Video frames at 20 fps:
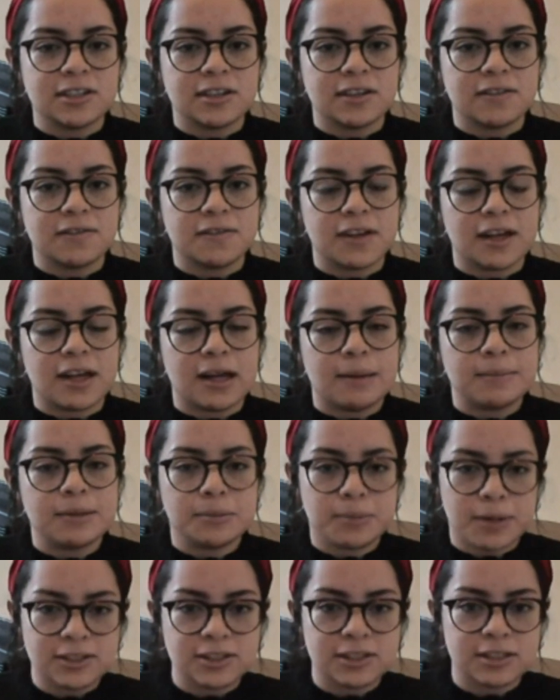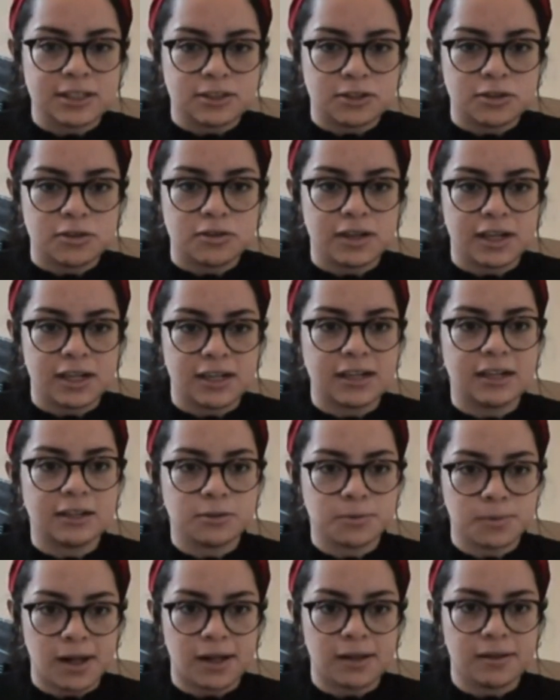of the presidential grant
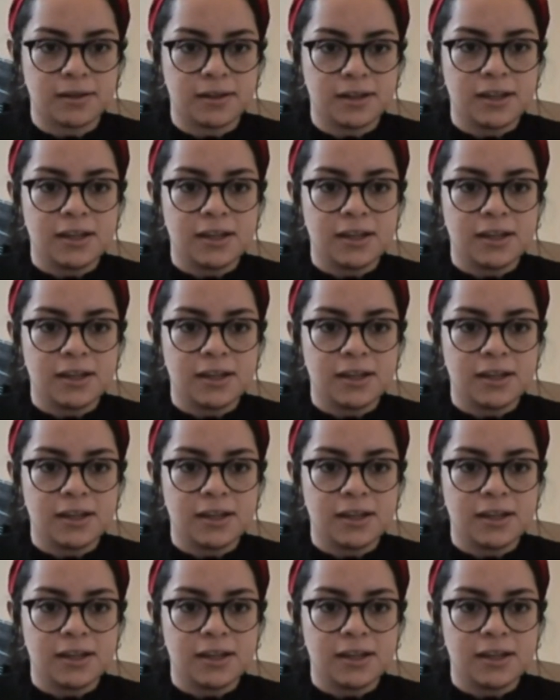as well.